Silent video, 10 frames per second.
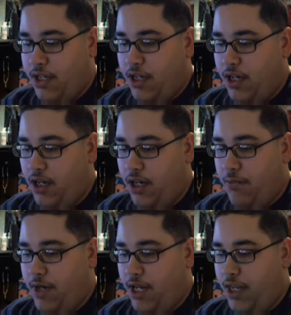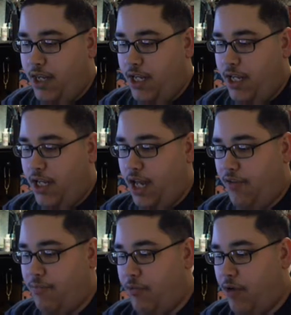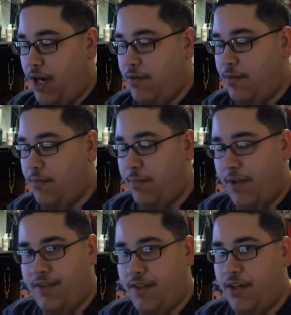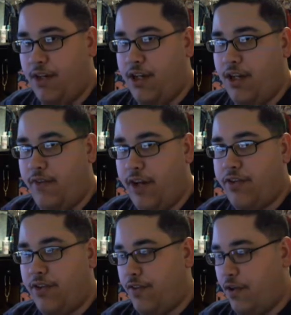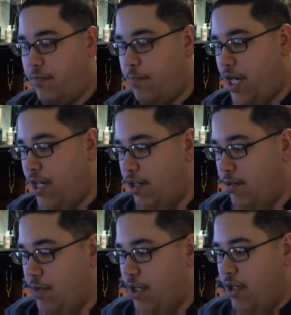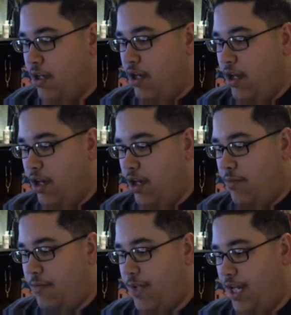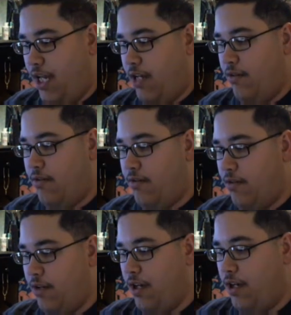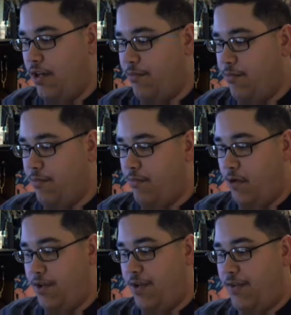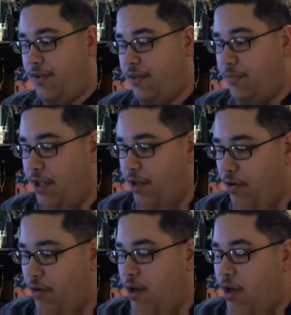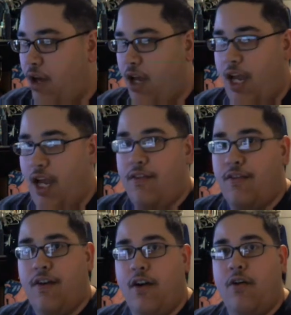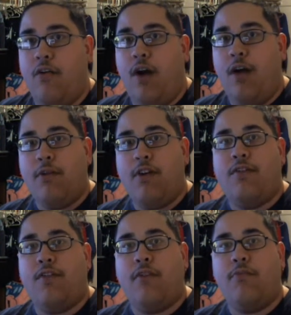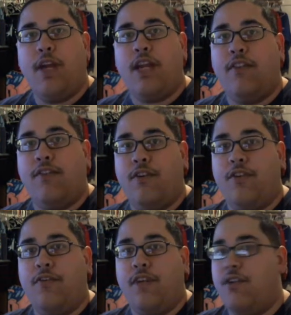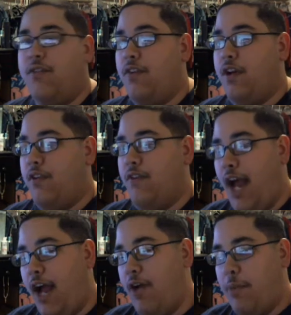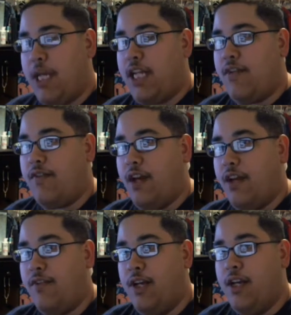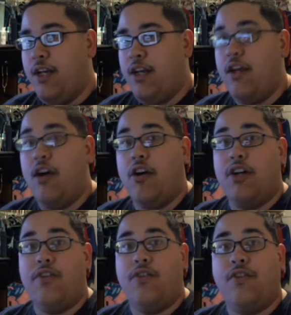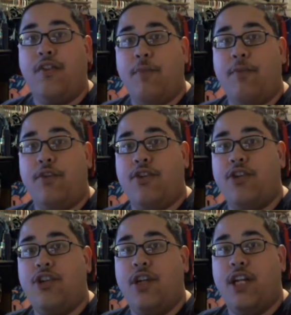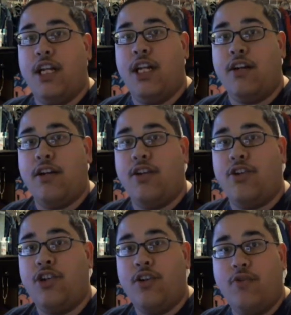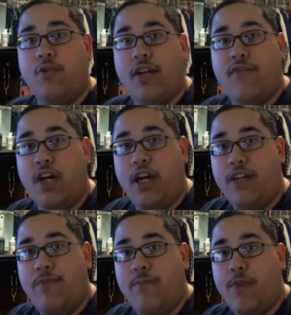And then I've primed them the best I could, and I've actually started painting them today, or just a little bit ago. And so I'm going to start making a series of videos of how I paint these guys. I'm going to do a step, and then I'm going to show you what I've done,